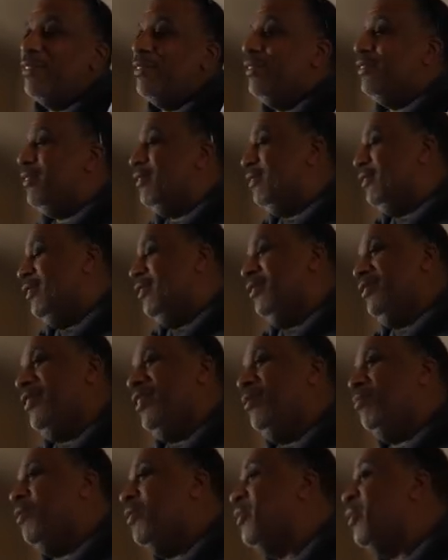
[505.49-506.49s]
I said, well,
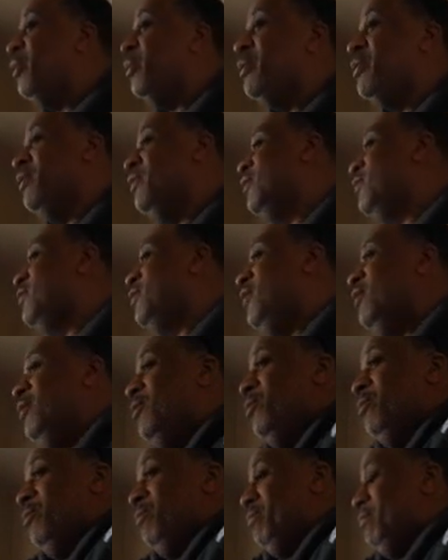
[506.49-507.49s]
keep on going until there's
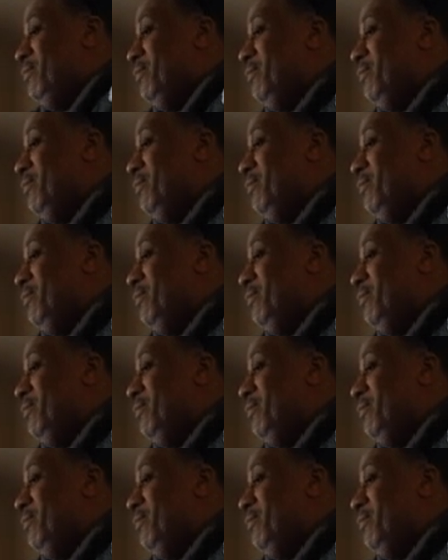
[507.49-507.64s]
no